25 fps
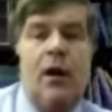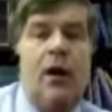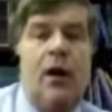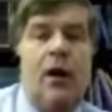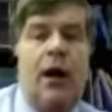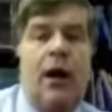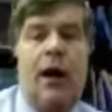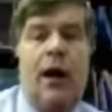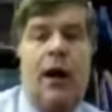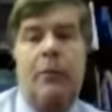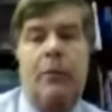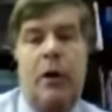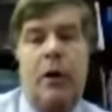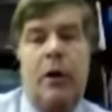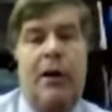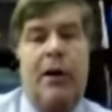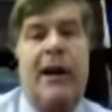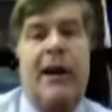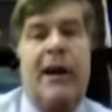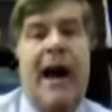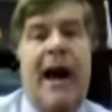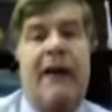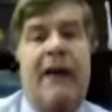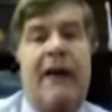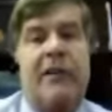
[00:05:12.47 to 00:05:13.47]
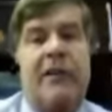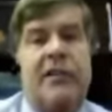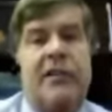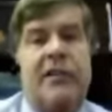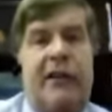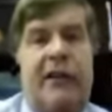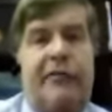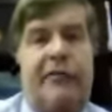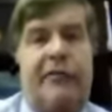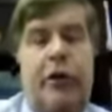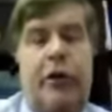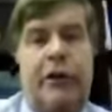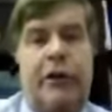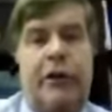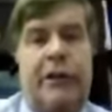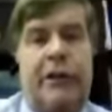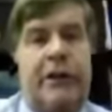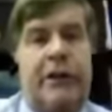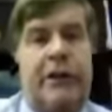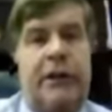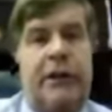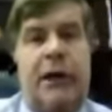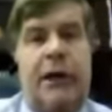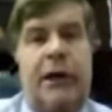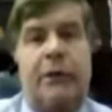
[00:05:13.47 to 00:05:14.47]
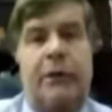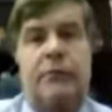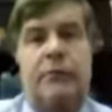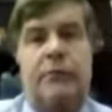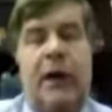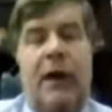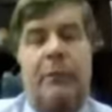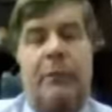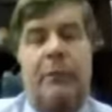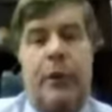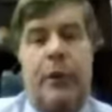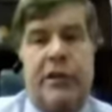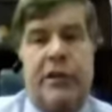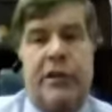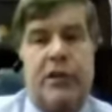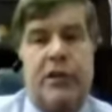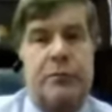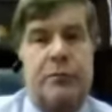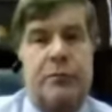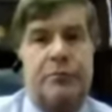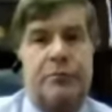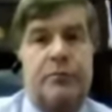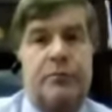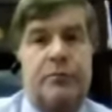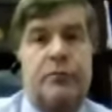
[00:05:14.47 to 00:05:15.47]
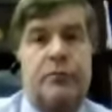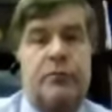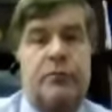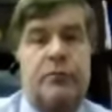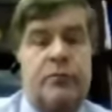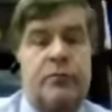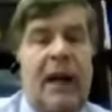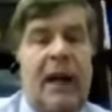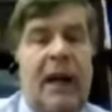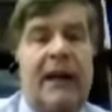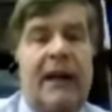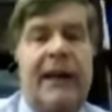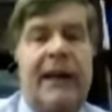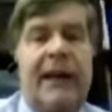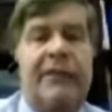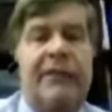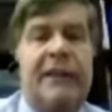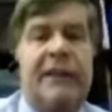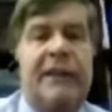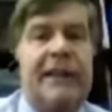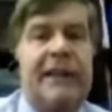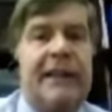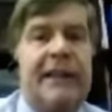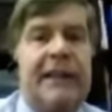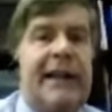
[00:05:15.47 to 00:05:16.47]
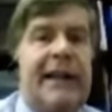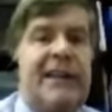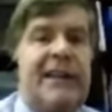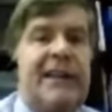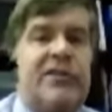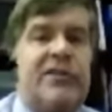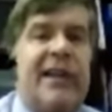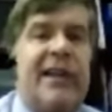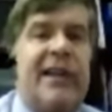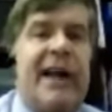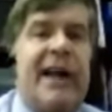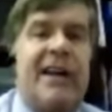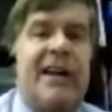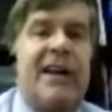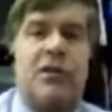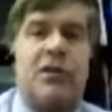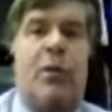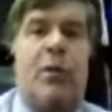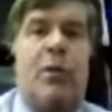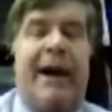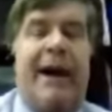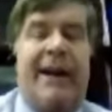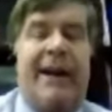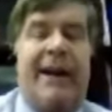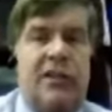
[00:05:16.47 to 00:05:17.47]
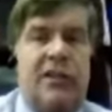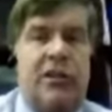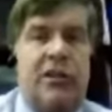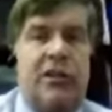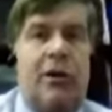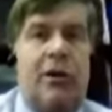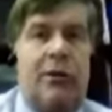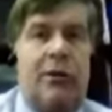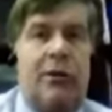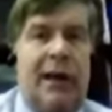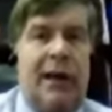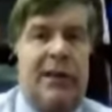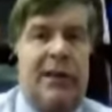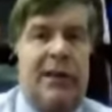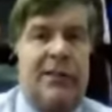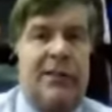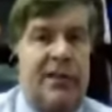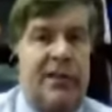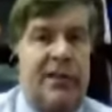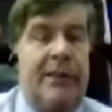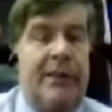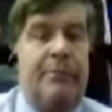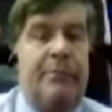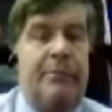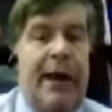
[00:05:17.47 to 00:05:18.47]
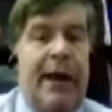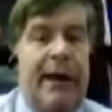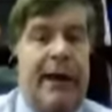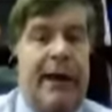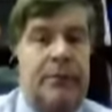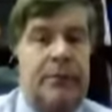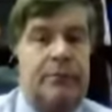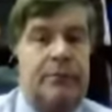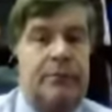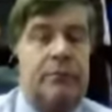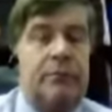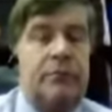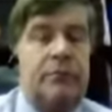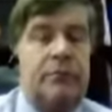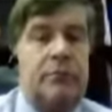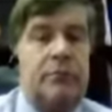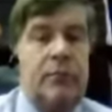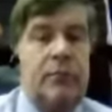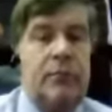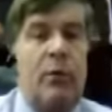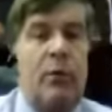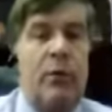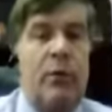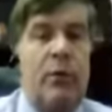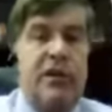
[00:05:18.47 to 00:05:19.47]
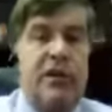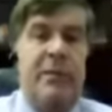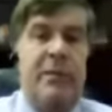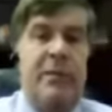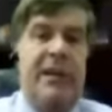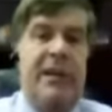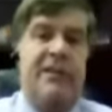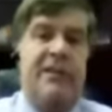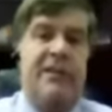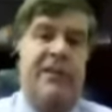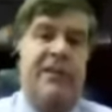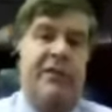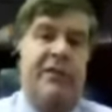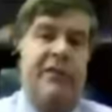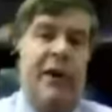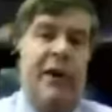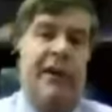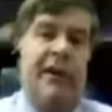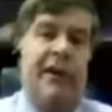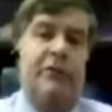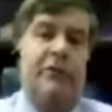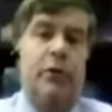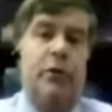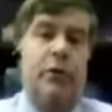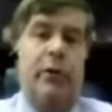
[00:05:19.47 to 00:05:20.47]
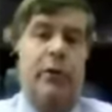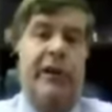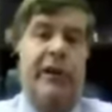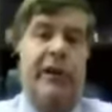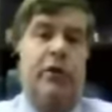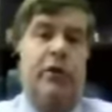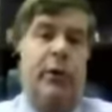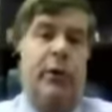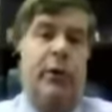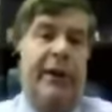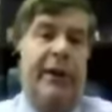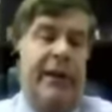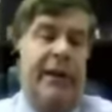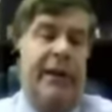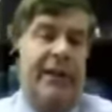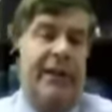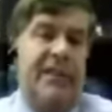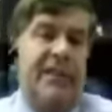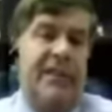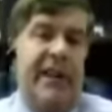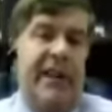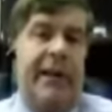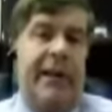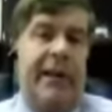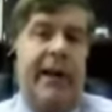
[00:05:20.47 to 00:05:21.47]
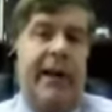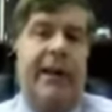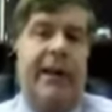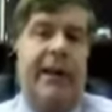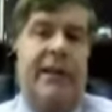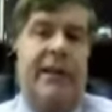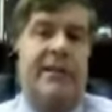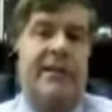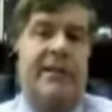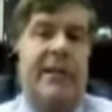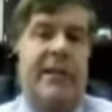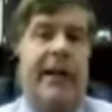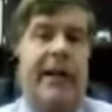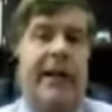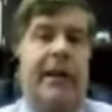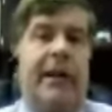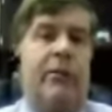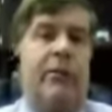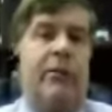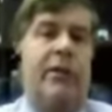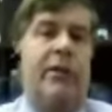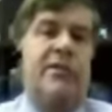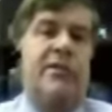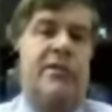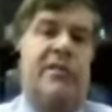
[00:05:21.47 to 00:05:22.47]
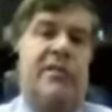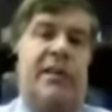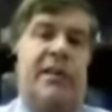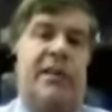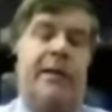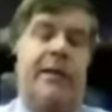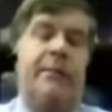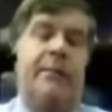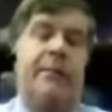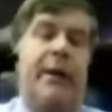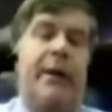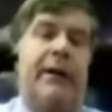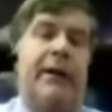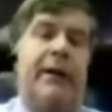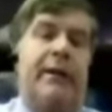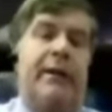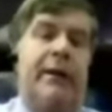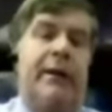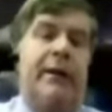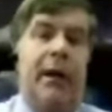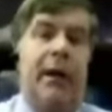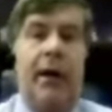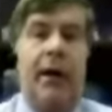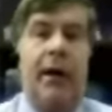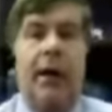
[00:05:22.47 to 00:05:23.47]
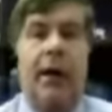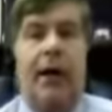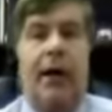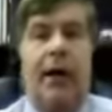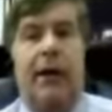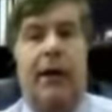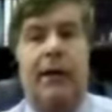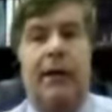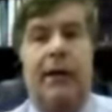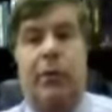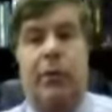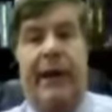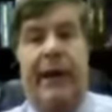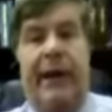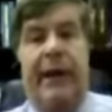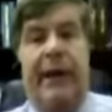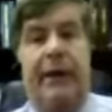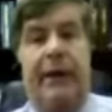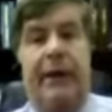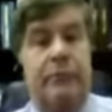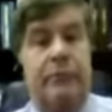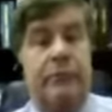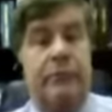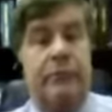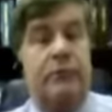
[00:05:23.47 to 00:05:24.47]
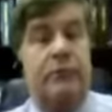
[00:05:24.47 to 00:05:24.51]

But on an average, I've heard that a bridge definitely doesn't last quite as long as an implant, which means if you have to redo it, let's say 10 years later versus an implant 20,